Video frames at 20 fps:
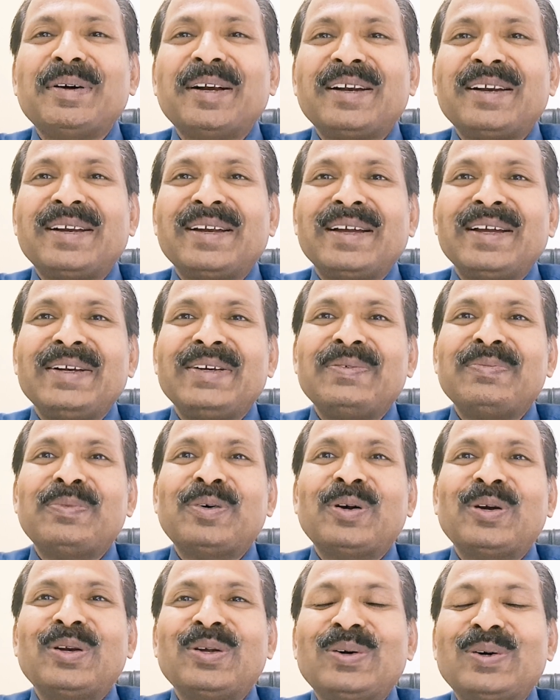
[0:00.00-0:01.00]
at night,
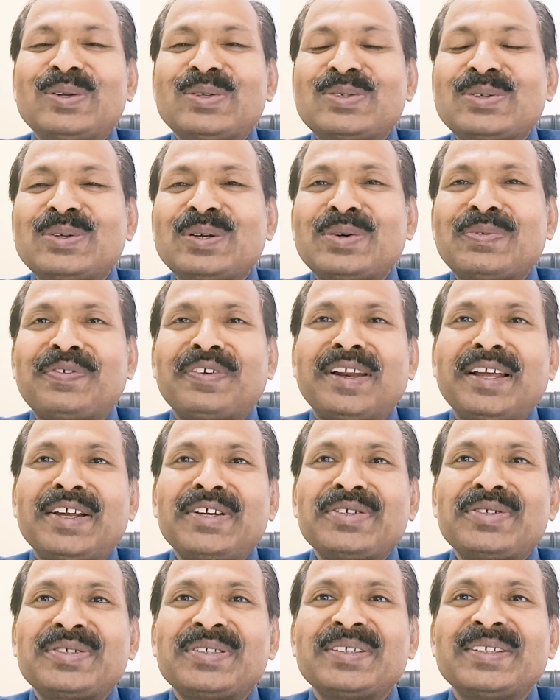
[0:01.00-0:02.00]
morning also you're
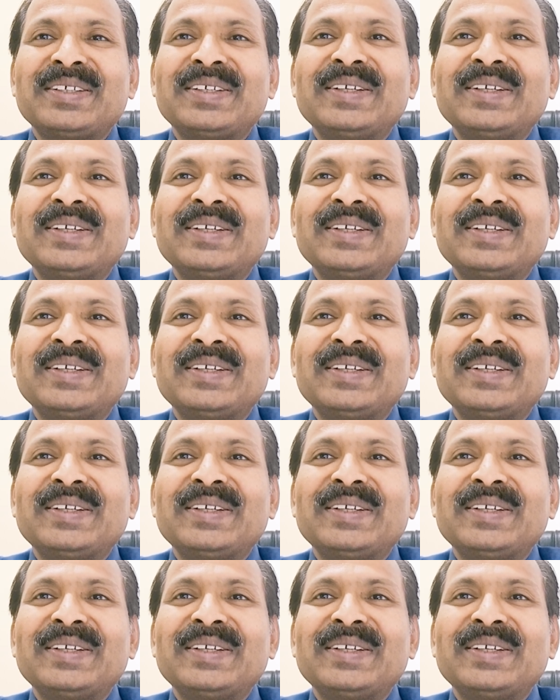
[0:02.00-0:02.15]
fresh.